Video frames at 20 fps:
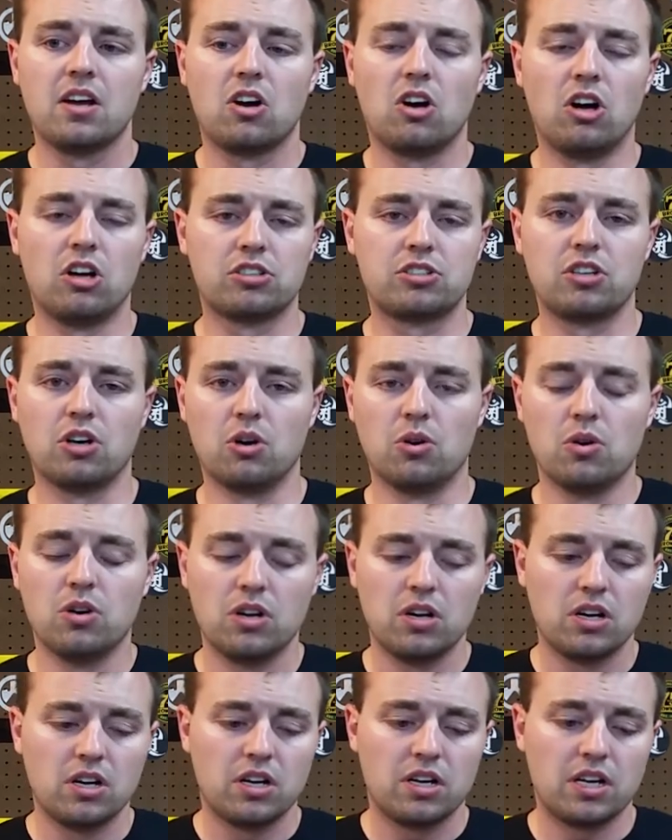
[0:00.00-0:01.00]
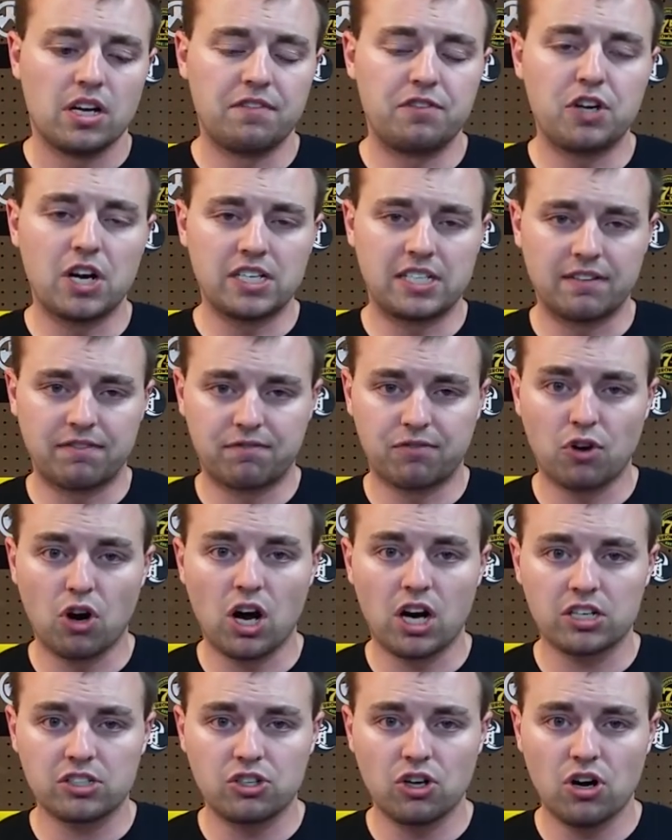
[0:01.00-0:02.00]
Also, if you guys have
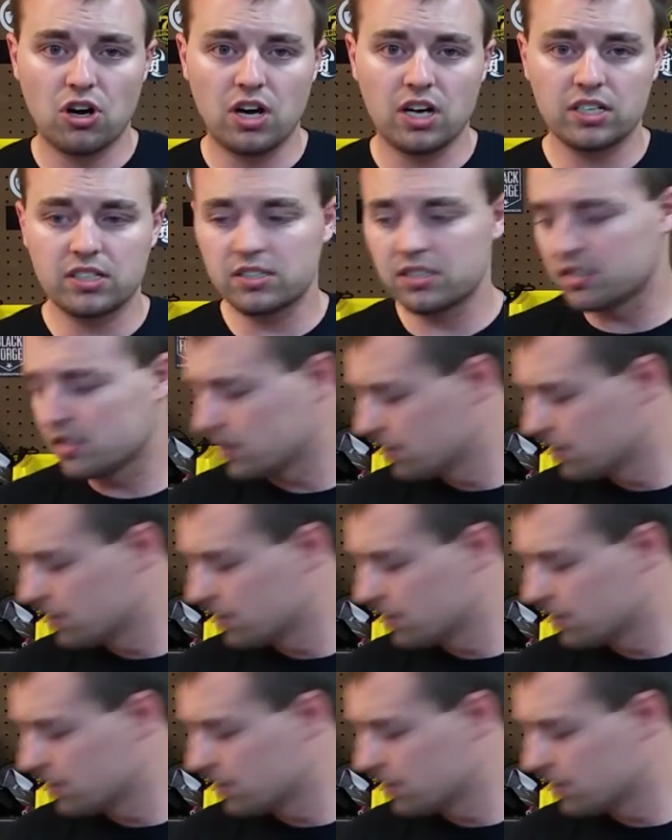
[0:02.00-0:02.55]
frog togs,